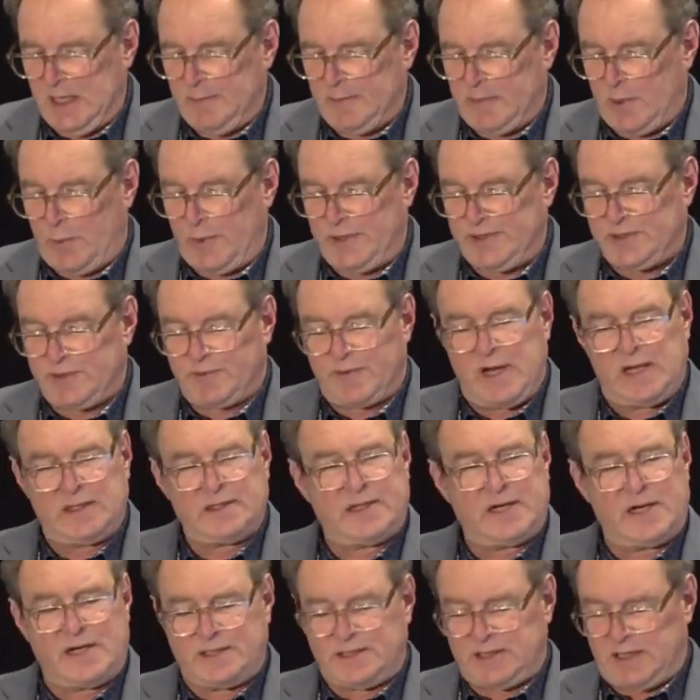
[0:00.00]
But we
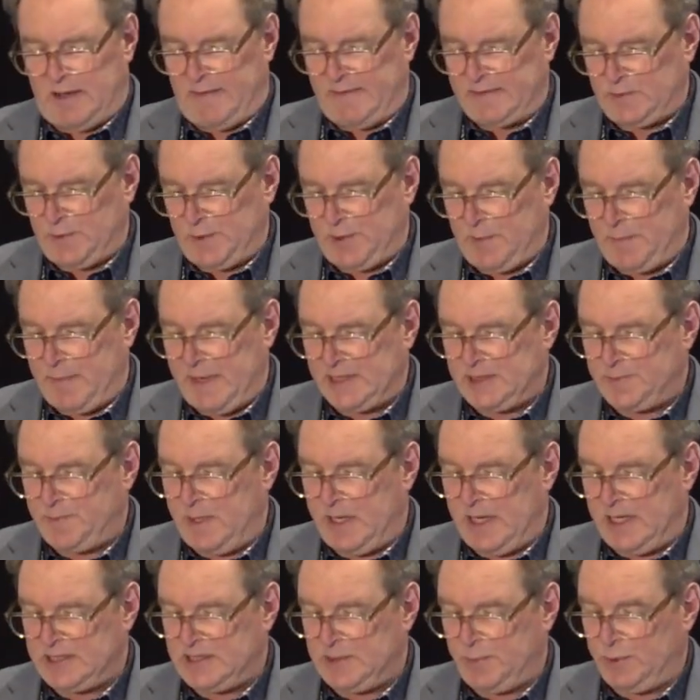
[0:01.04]
surrounded ourselves with the best
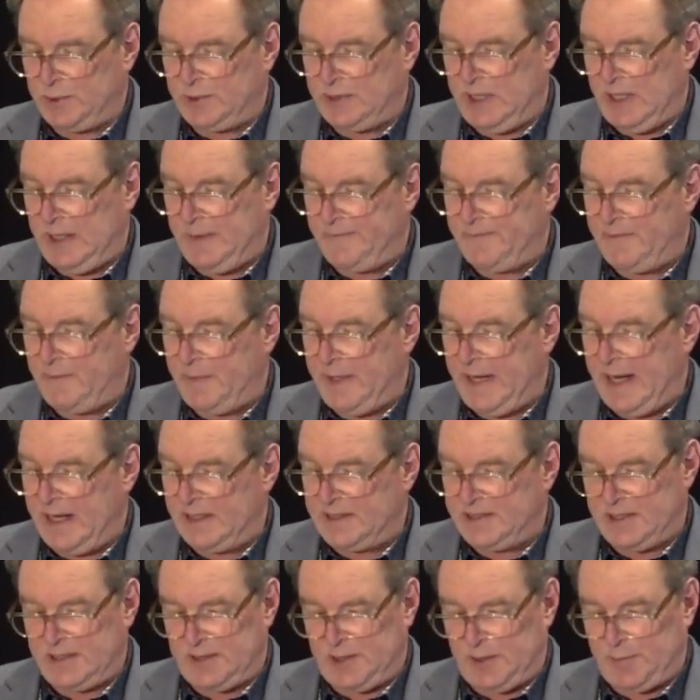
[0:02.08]
possible team from the
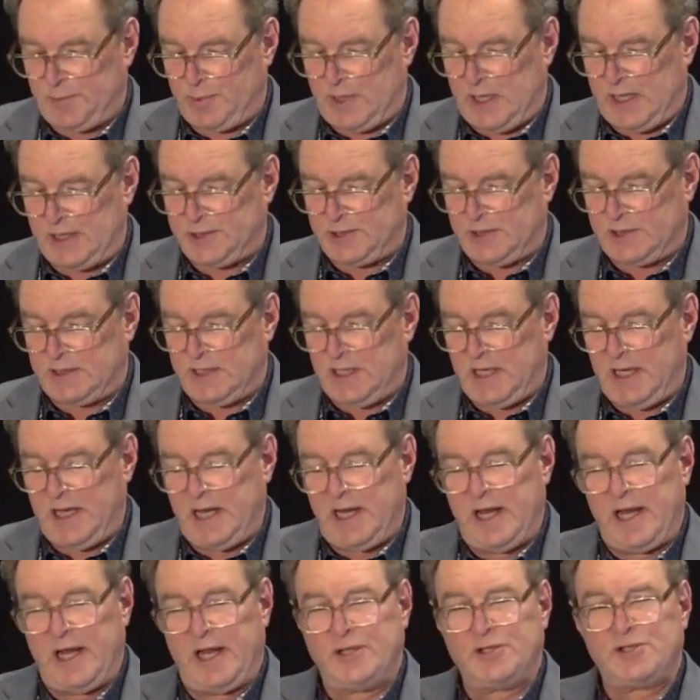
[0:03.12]
outset of the project
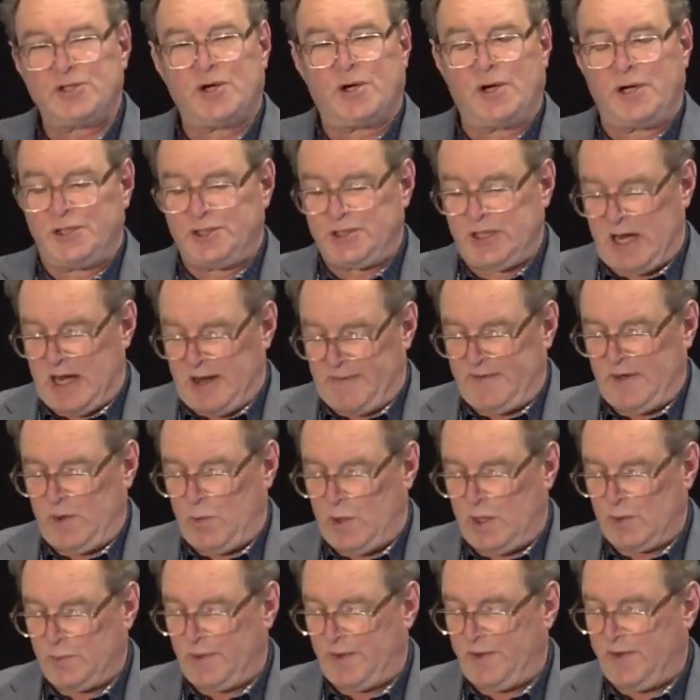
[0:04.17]
and charged
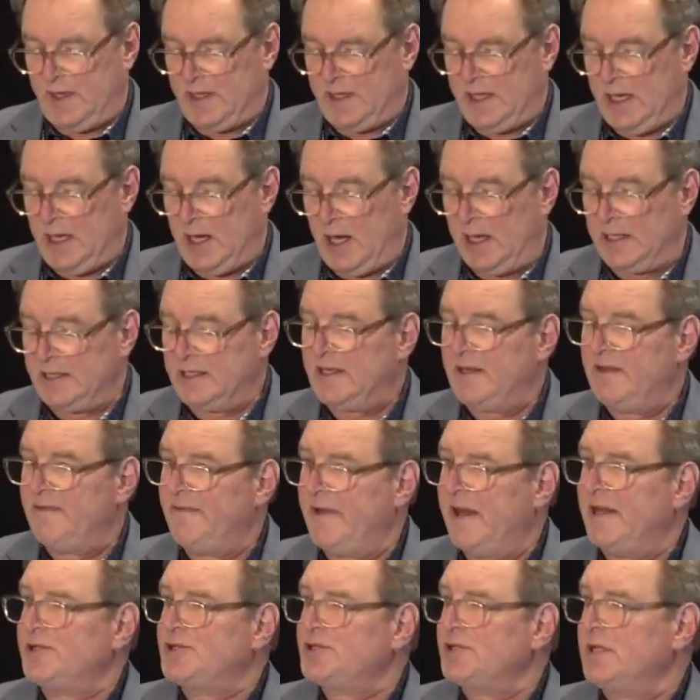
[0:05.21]
everyone with thinking
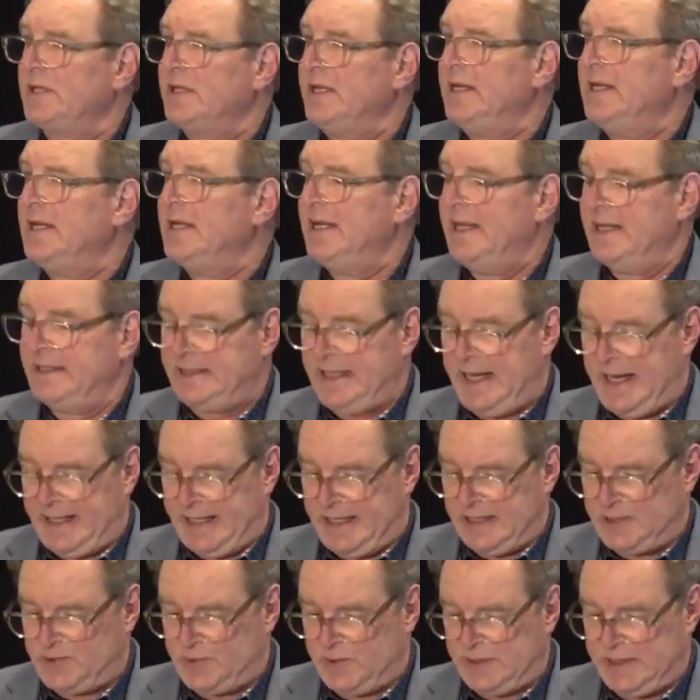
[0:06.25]
unconventionally and
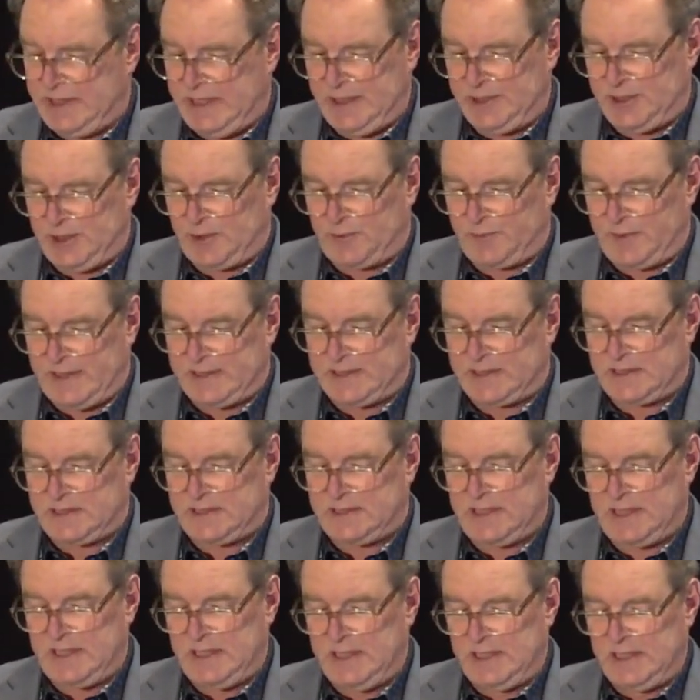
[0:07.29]
taking strategic risks.